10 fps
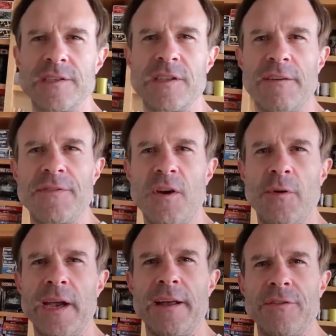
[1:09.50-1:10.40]
and stuff
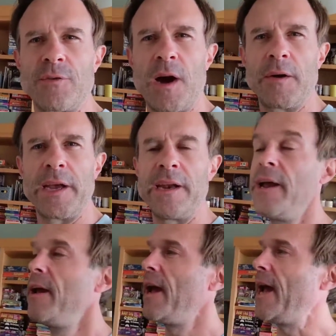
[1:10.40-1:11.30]
going on throughout it.
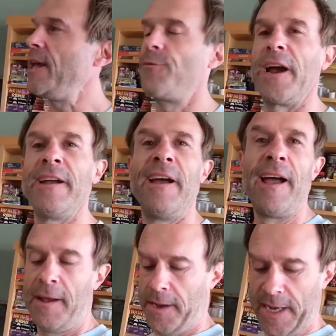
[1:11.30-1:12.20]
Anyway,
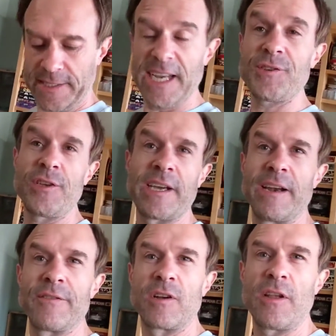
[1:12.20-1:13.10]
it's actually
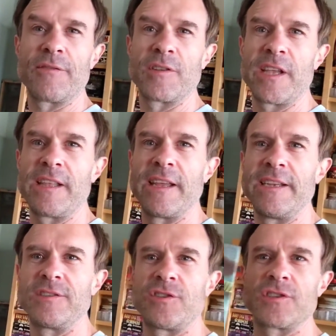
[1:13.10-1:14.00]
kind of a clever thing that
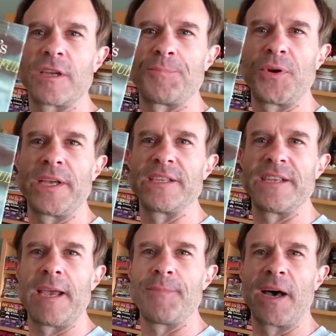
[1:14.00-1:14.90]
he's just like putting his
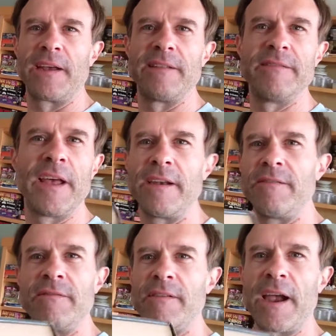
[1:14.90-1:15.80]
name on it and
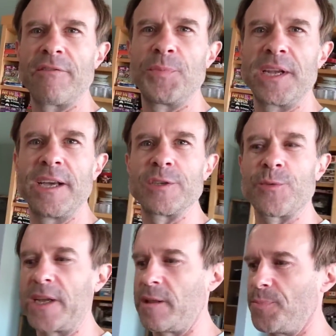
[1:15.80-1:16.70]
then everybody
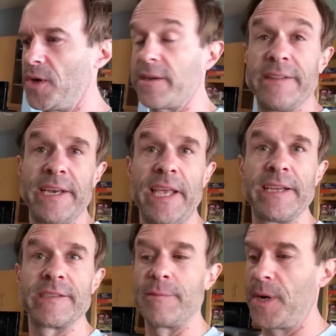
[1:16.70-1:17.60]
else write the book and then he
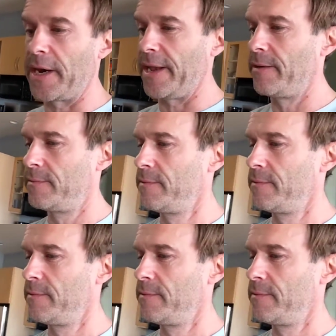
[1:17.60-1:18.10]
gets the money.